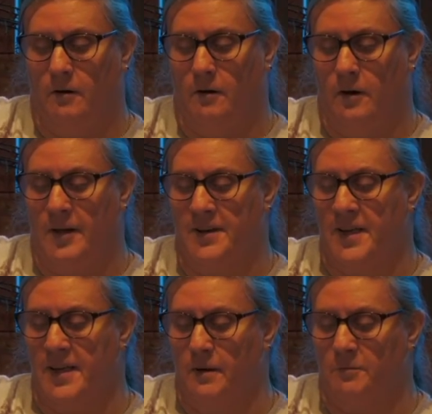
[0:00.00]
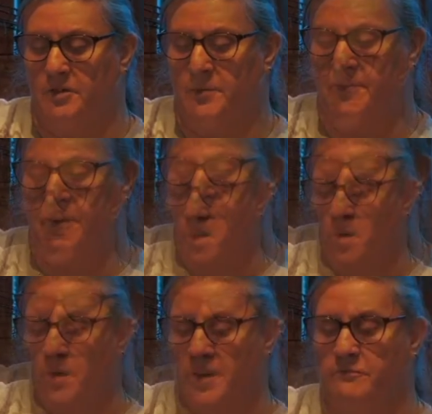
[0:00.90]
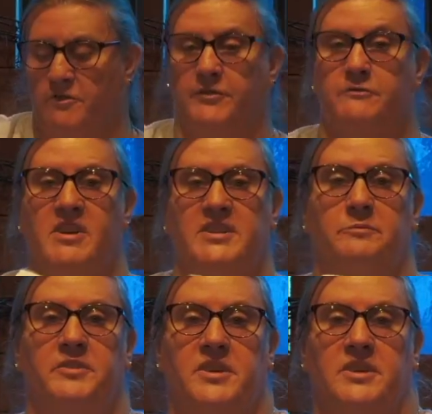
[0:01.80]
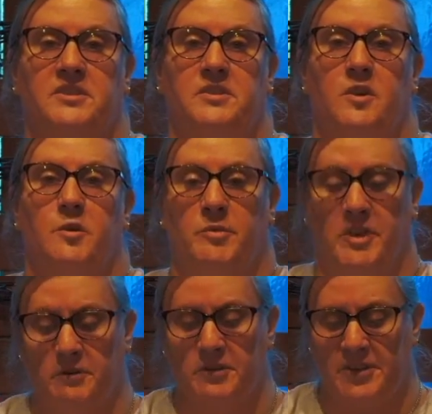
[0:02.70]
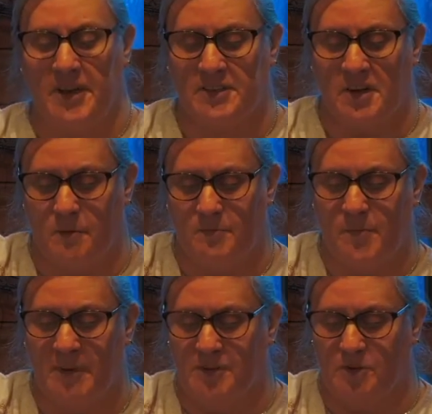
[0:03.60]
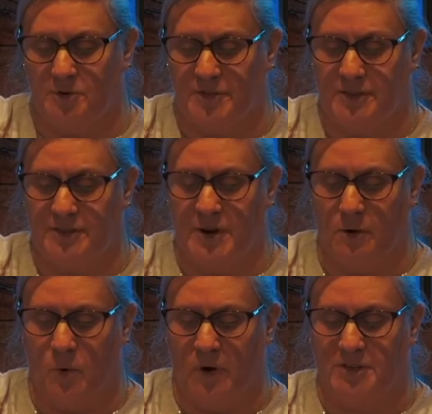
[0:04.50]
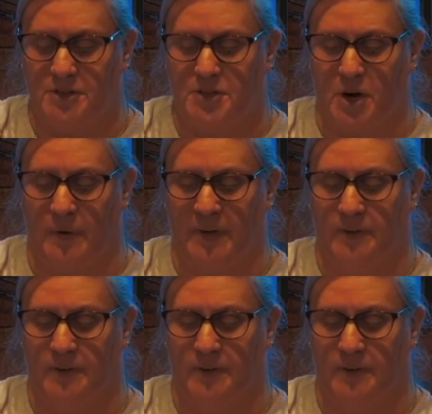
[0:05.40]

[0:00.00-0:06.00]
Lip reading: and again, I'm going to be very quick and rough and ready with this, but you can take time and make sure that there's no white showing.